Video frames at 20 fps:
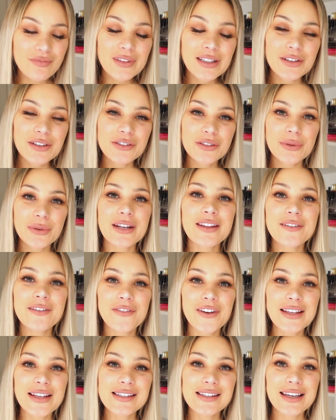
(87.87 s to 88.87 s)
So, one of the
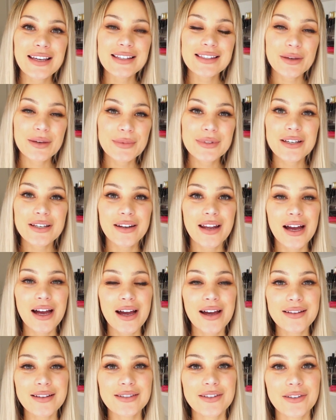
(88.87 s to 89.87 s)
first things someone's going to
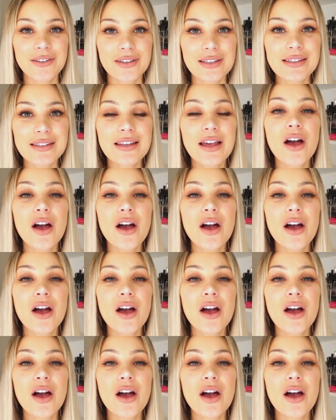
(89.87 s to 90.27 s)
ask you is,